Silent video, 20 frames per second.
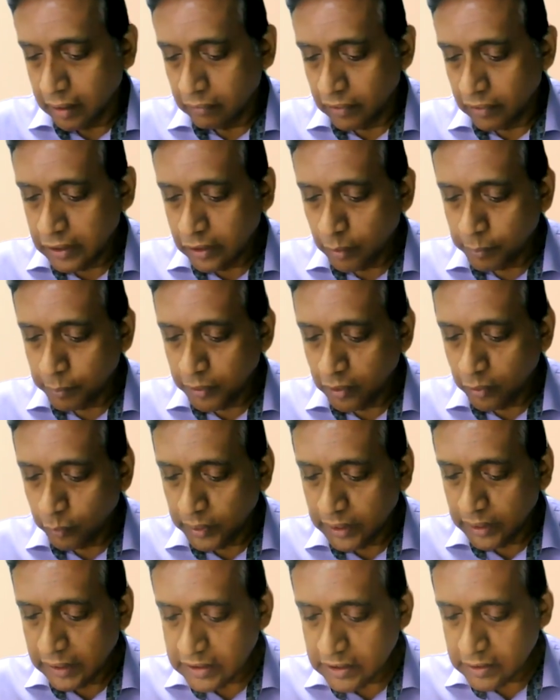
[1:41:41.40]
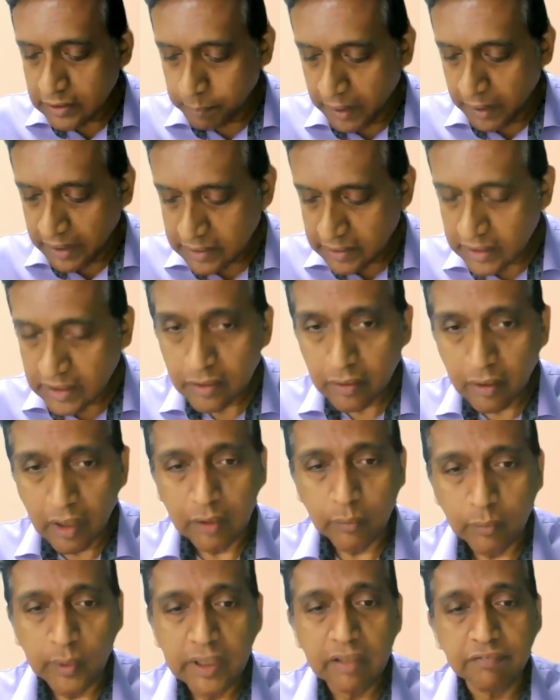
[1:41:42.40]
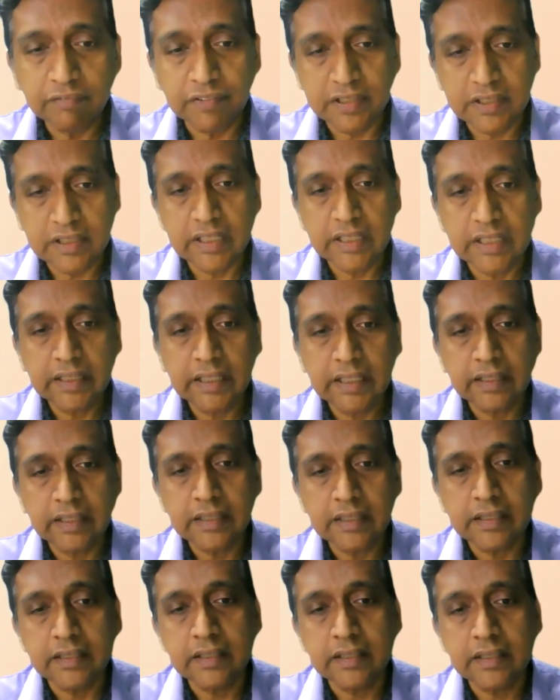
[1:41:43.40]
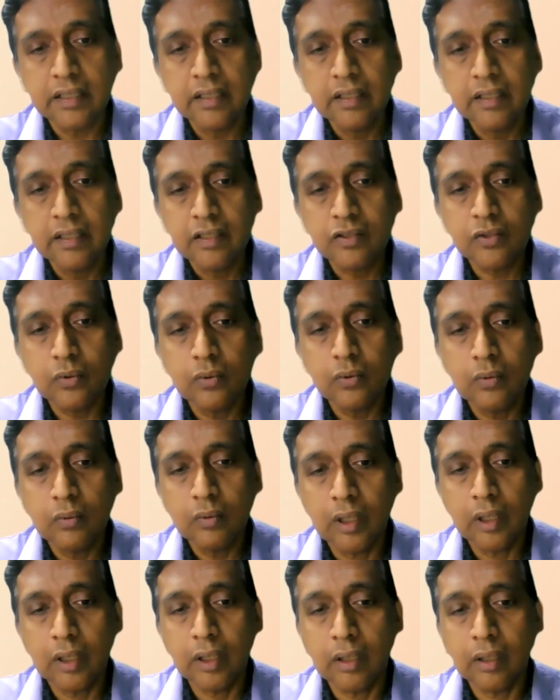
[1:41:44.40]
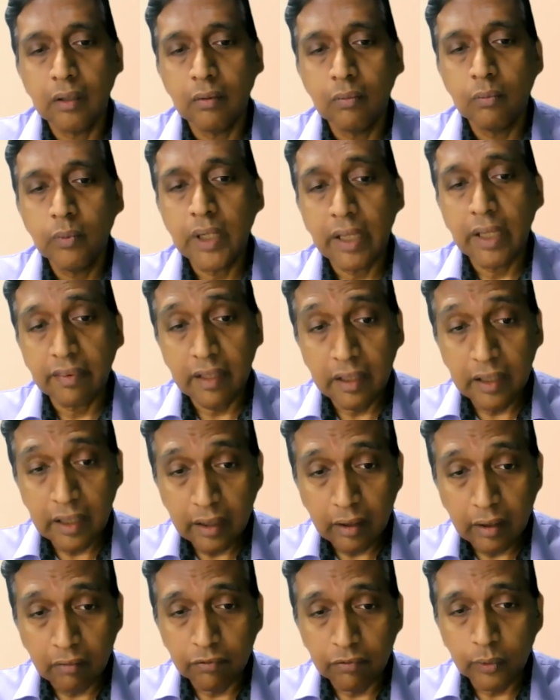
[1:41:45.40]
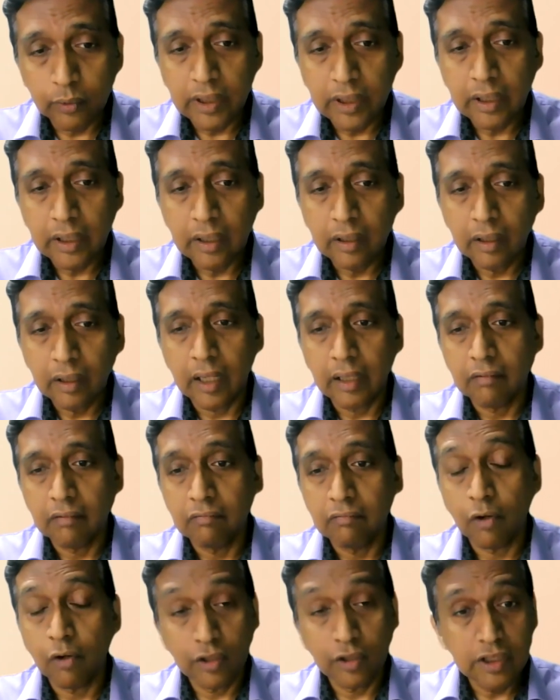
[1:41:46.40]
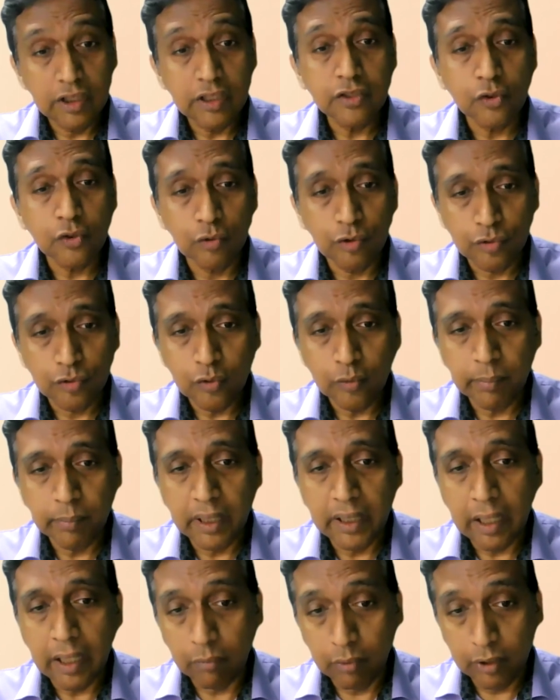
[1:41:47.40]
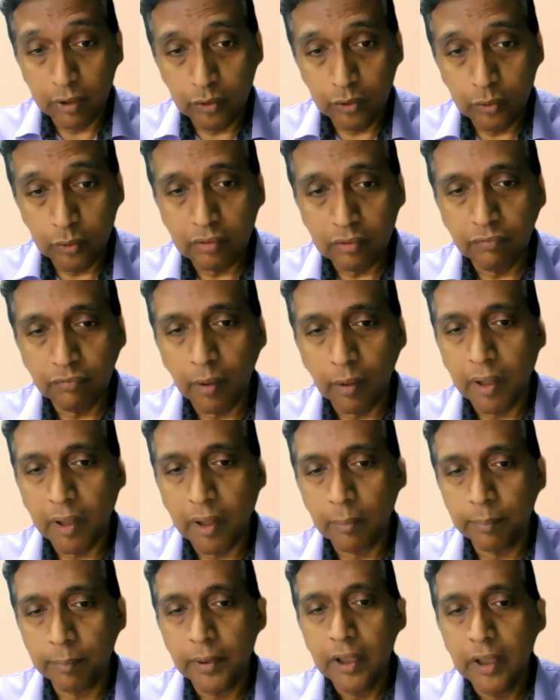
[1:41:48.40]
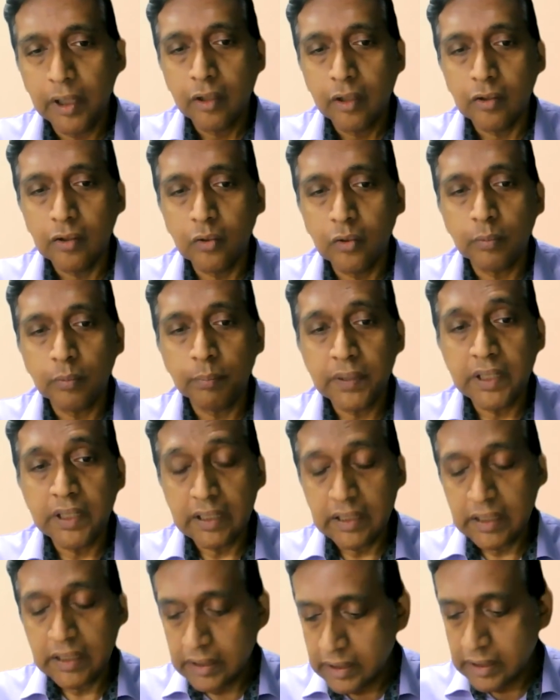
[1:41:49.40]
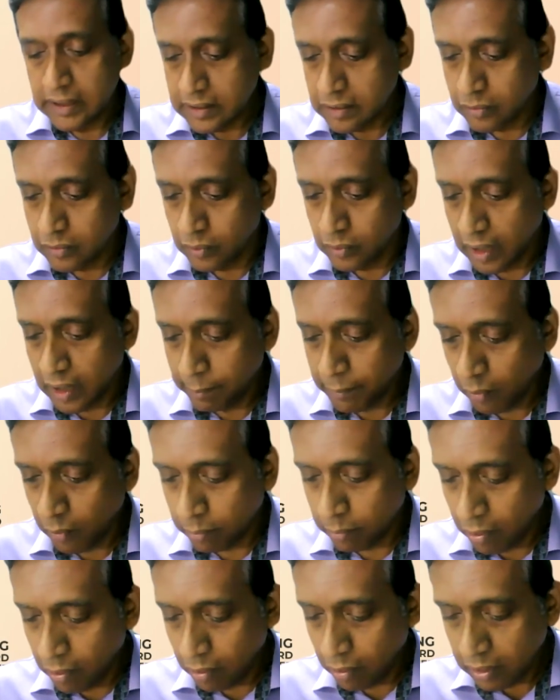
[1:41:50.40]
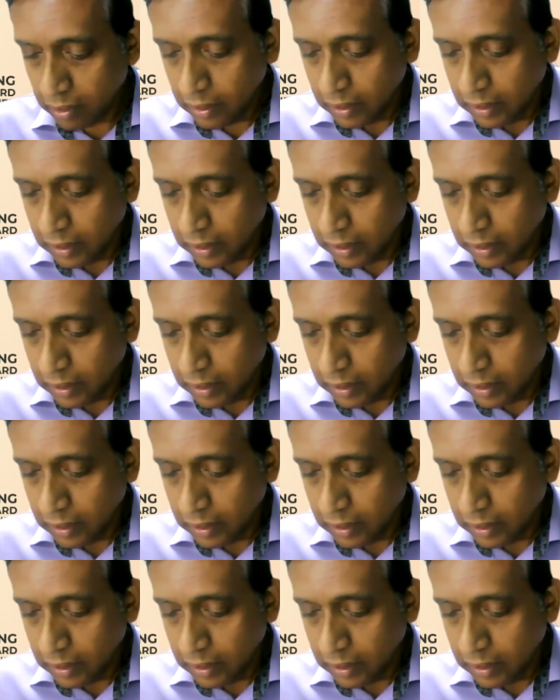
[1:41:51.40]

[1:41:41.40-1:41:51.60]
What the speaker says: Learning community, we need spaces and we need facilitators. So we are thinking of looking at volunteers also, but our youth, from our youth peer leaders to come on board.